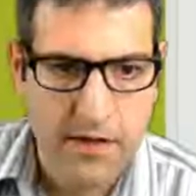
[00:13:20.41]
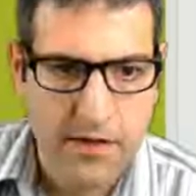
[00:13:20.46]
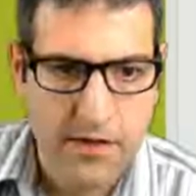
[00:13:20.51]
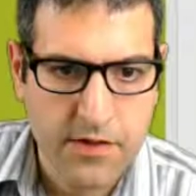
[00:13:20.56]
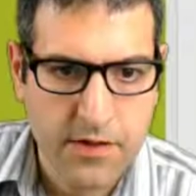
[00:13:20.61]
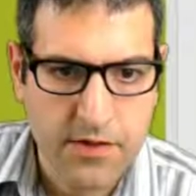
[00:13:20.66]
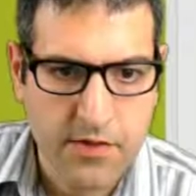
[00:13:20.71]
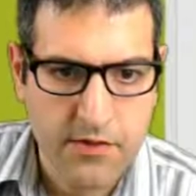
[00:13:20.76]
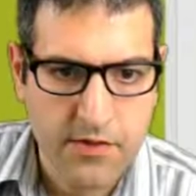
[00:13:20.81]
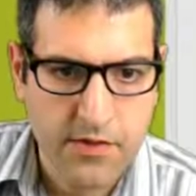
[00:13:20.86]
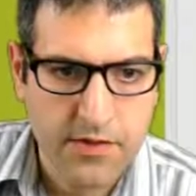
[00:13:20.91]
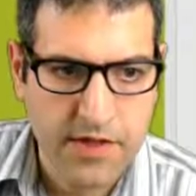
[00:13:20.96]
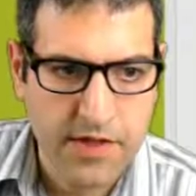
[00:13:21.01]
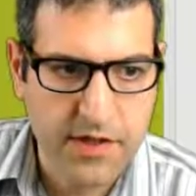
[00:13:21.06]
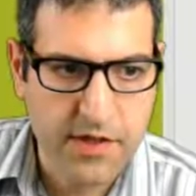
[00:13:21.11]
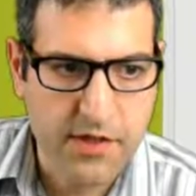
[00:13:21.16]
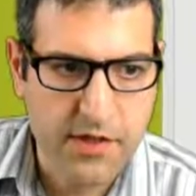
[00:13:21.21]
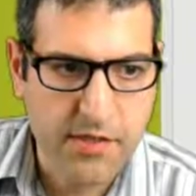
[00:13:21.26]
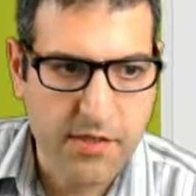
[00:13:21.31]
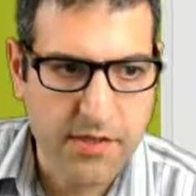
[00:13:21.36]
So to
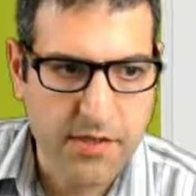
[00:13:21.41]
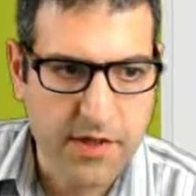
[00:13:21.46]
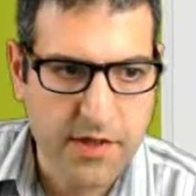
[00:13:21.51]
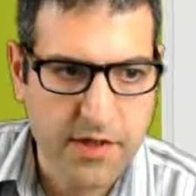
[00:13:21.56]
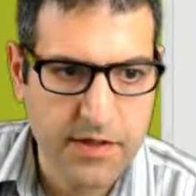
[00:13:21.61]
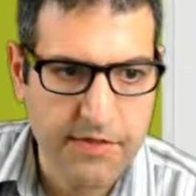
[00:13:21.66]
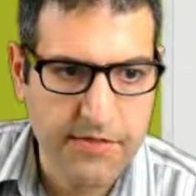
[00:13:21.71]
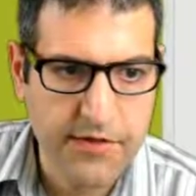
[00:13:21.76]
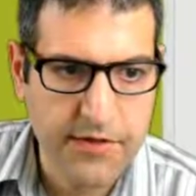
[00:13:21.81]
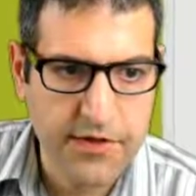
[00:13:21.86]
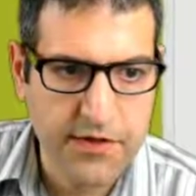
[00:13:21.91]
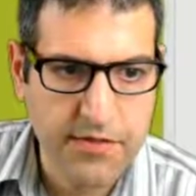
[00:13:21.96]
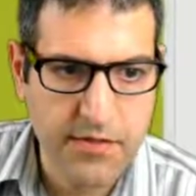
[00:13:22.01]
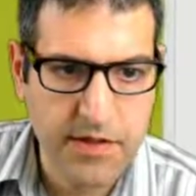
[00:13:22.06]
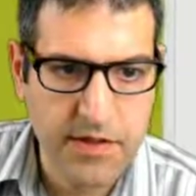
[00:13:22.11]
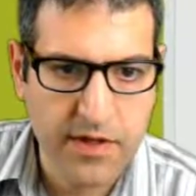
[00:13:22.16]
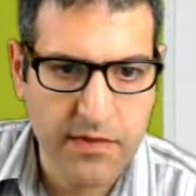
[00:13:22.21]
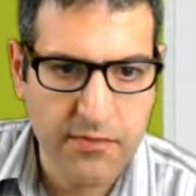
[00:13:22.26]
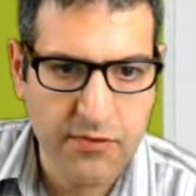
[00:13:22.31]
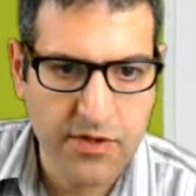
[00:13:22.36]
secure the
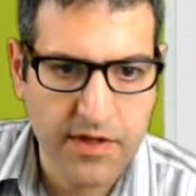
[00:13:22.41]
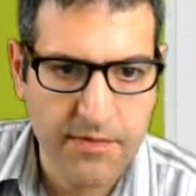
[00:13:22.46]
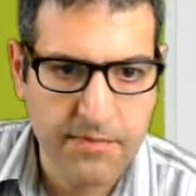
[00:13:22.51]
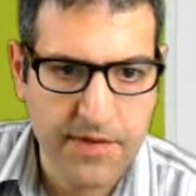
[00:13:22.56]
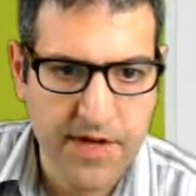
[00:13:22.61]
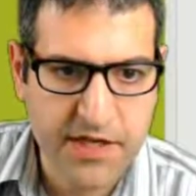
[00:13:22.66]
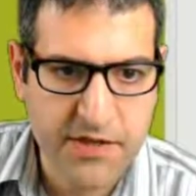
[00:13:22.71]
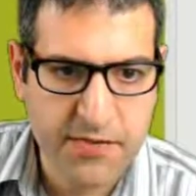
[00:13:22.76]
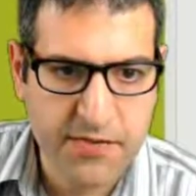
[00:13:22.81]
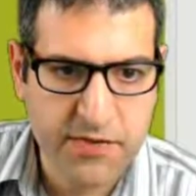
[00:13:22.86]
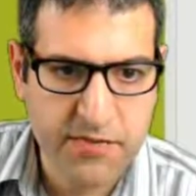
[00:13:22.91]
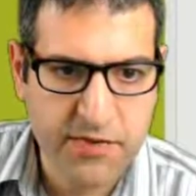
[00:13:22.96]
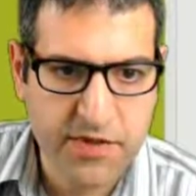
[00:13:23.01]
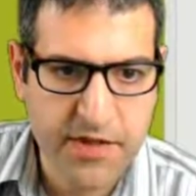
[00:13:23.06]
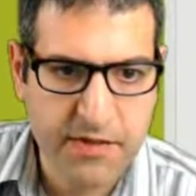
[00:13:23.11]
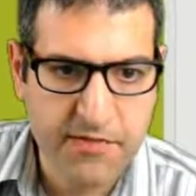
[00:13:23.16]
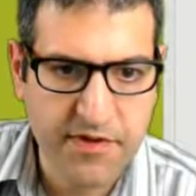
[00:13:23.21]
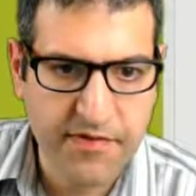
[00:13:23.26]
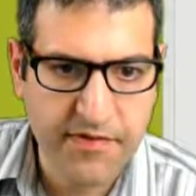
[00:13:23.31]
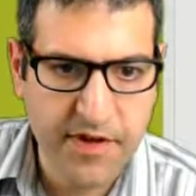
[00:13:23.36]
virtual link, put a password with
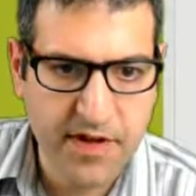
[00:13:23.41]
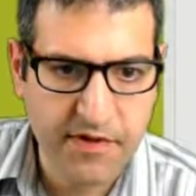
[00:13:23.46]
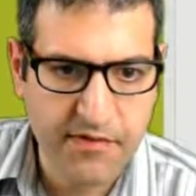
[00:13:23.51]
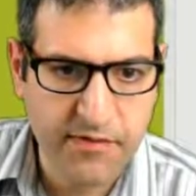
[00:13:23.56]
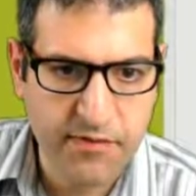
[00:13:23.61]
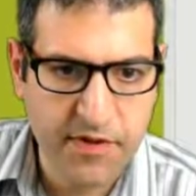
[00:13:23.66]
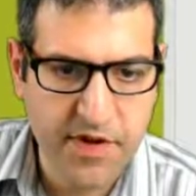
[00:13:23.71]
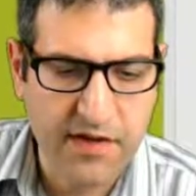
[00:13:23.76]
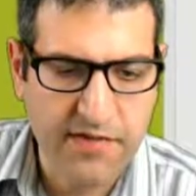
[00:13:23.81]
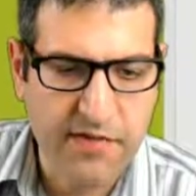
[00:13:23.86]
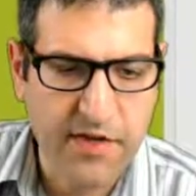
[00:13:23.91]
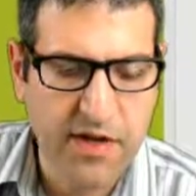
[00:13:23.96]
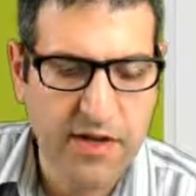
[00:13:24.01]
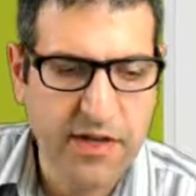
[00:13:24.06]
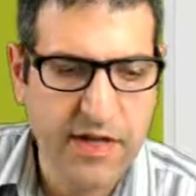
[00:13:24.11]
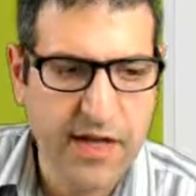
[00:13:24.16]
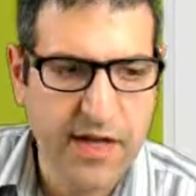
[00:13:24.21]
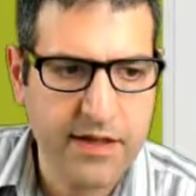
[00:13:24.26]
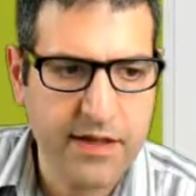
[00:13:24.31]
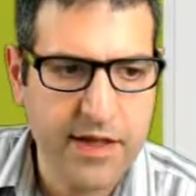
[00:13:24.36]
MD5. We have
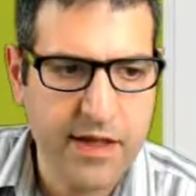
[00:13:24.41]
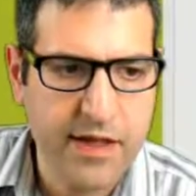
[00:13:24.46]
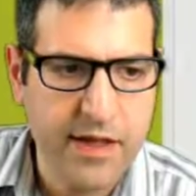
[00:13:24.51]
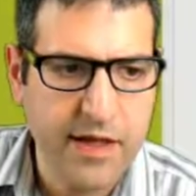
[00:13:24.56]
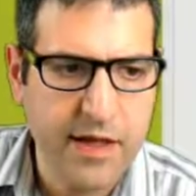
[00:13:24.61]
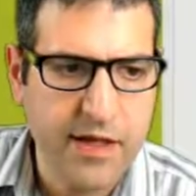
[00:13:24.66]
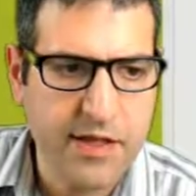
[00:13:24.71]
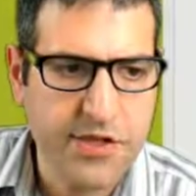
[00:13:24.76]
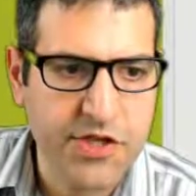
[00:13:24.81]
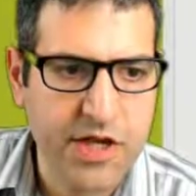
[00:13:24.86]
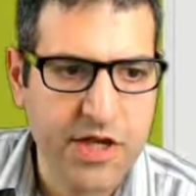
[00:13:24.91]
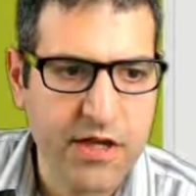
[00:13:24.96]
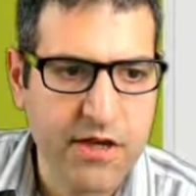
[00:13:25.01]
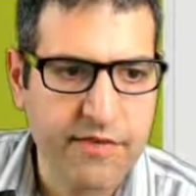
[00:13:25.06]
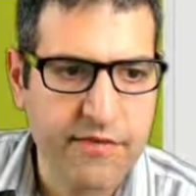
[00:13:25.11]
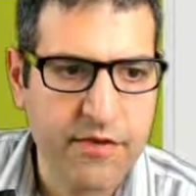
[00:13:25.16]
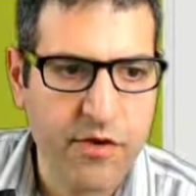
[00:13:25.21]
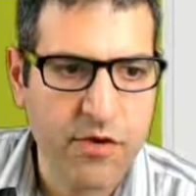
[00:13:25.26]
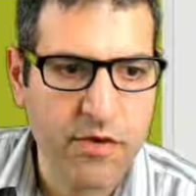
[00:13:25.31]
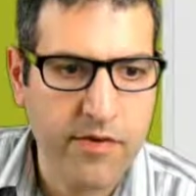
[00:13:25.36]
done that, and check
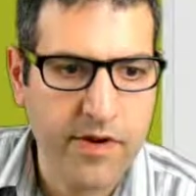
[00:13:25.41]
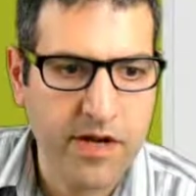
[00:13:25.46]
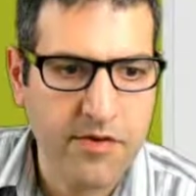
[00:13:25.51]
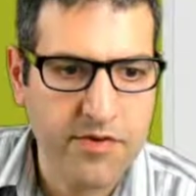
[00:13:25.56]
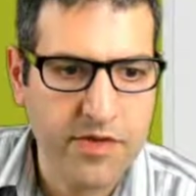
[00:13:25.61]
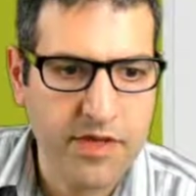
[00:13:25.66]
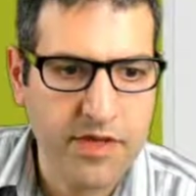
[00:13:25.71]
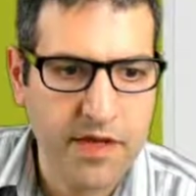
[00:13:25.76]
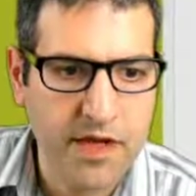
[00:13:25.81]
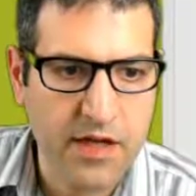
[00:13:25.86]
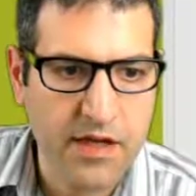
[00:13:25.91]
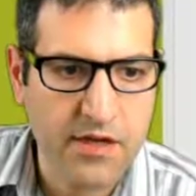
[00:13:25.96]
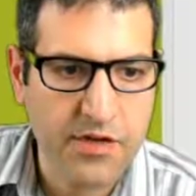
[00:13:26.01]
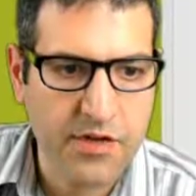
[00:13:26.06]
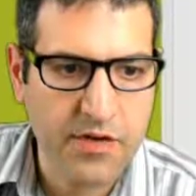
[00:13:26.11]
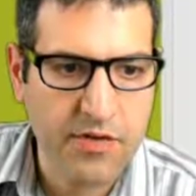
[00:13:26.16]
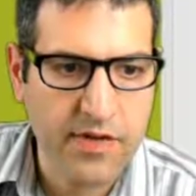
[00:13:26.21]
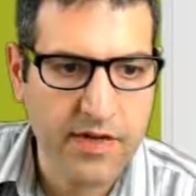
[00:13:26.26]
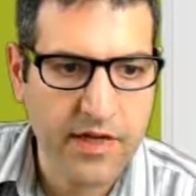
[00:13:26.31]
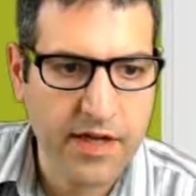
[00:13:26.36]
if all routers are
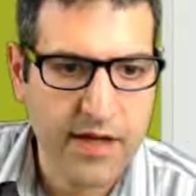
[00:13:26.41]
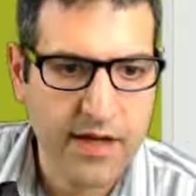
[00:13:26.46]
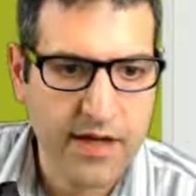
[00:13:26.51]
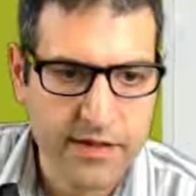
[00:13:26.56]
shown again.